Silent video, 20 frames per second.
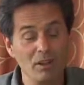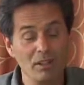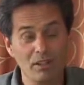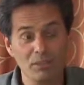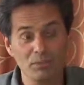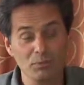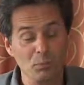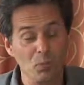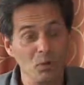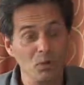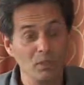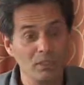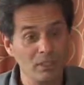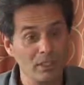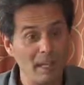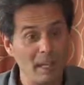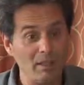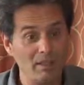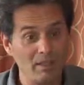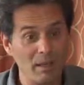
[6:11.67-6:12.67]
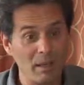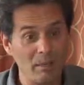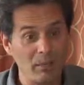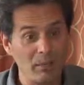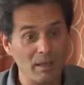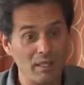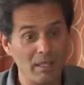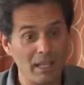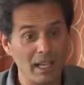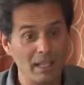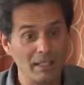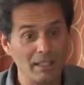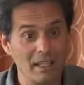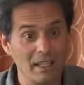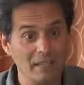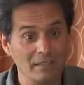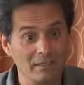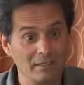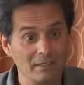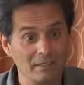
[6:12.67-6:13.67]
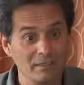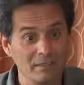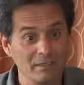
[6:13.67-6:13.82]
there's more than that vibrating at that.